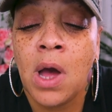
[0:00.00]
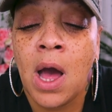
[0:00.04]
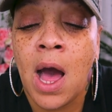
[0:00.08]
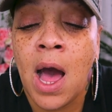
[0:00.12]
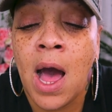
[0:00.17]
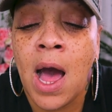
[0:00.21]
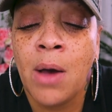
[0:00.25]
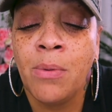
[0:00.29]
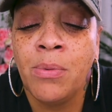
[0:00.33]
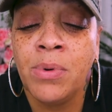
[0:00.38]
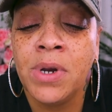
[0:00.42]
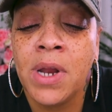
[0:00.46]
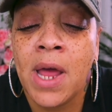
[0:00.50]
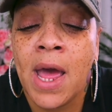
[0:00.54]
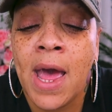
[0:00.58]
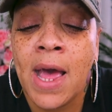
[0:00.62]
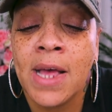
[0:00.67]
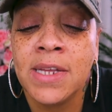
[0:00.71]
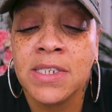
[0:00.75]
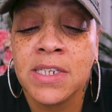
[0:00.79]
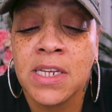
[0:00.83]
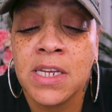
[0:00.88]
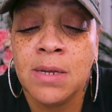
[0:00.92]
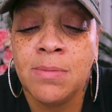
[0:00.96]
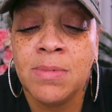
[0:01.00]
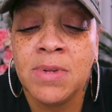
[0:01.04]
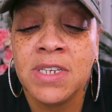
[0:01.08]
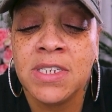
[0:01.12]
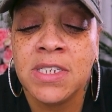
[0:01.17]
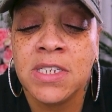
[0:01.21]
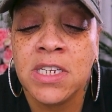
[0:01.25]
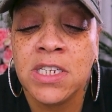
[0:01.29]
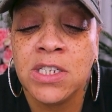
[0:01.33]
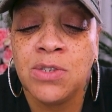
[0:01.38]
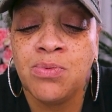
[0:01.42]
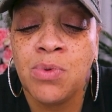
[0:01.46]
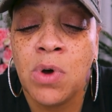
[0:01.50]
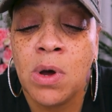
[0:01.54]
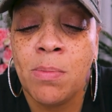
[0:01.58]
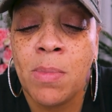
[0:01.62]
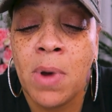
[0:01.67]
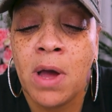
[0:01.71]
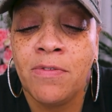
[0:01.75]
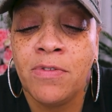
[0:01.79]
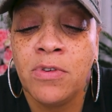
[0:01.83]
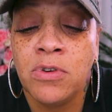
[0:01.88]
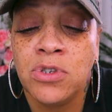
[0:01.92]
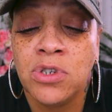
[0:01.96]
I would ask him, is this what
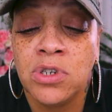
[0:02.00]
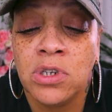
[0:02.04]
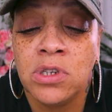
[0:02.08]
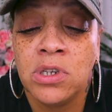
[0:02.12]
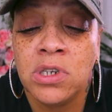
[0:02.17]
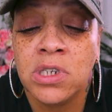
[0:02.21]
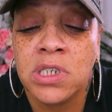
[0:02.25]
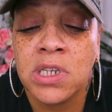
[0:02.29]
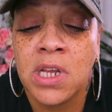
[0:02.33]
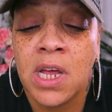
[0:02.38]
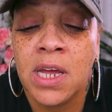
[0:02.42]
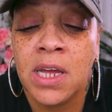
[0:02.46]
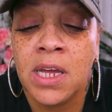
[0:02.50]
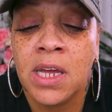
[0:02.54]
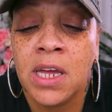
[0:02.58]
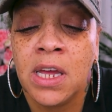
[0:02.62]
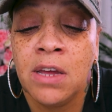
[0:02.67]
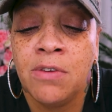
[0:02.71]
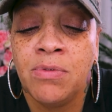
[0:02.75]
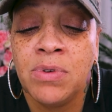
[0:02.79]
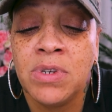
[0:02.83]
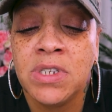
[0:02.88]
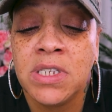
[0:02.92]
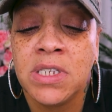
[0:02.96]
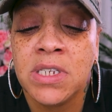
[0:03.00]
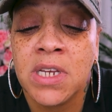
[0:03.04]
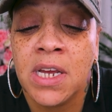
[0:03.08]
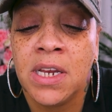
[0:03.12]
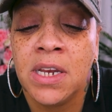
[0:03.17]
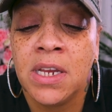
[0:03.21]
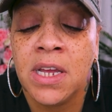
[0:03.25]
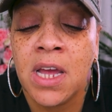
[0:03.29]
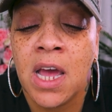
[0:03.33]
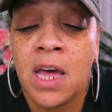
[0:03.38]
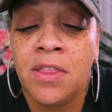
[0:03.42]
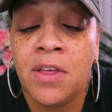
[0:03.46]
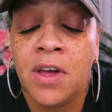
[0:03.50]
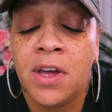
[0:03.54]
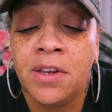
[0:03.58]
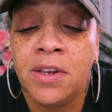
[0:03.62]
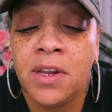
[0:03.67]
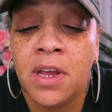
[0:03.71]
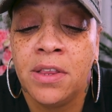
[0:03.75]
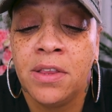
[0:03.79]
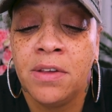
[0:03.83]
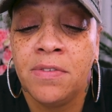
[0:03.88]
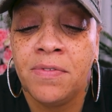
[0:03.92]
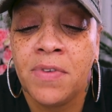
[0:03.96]
my future looks like if we stay together
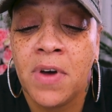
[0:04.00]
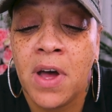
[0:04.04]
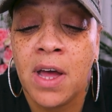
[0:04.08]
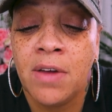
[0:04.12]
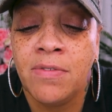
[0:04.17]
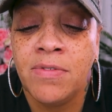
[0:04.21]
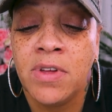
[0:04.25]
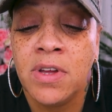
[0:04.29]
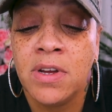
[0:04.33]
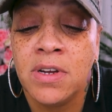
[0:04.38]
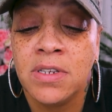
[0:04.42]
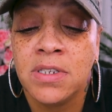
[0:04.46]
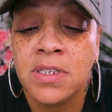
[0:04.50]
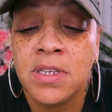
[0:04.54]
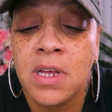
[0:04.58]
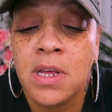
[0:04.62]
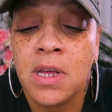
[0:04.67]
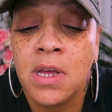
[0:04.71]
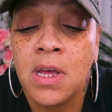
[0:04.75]
another five years?